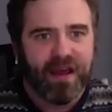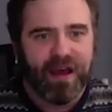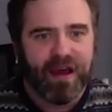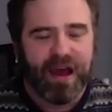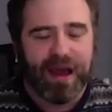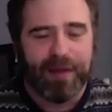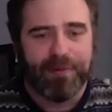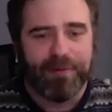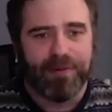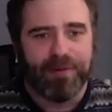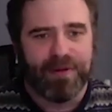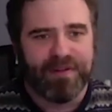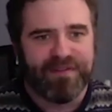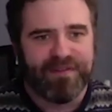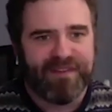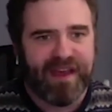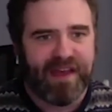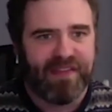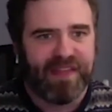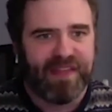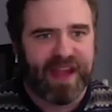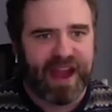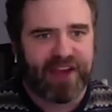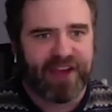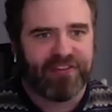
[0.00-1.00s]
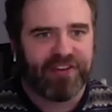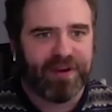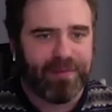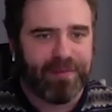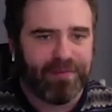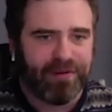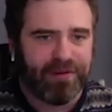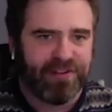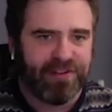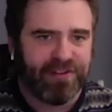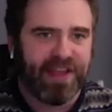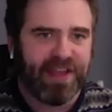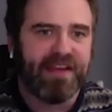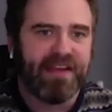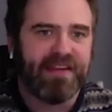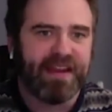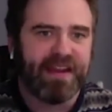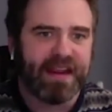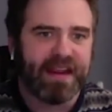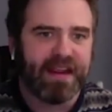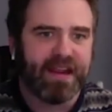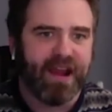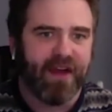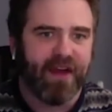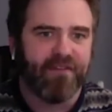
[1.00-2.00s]
where we found that actually
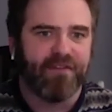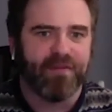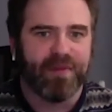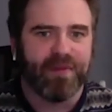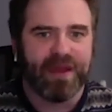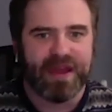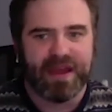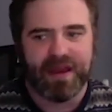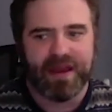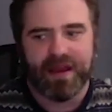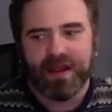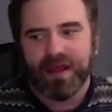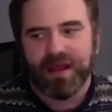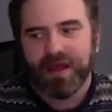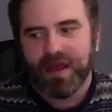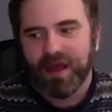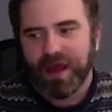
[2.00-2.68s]
presenting government